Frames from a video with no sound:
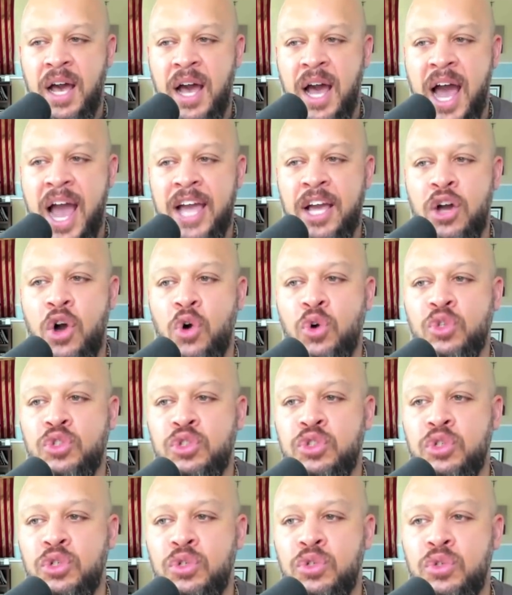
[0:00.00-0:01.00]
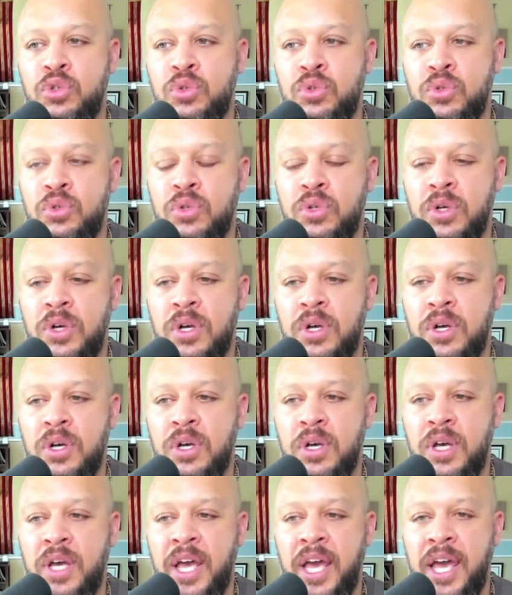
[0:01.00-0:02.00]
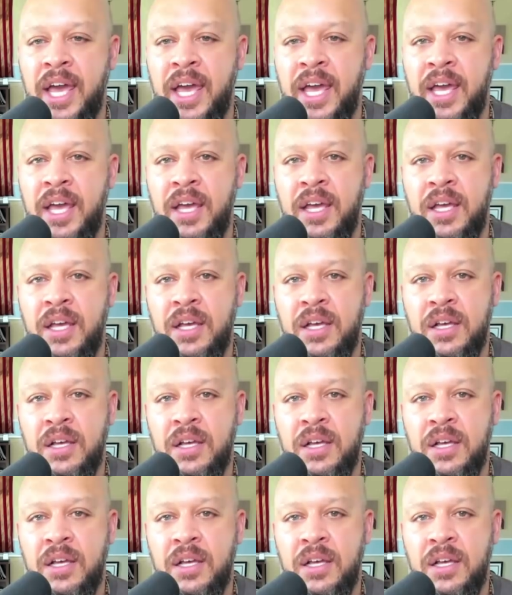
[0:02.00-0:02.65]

I go to a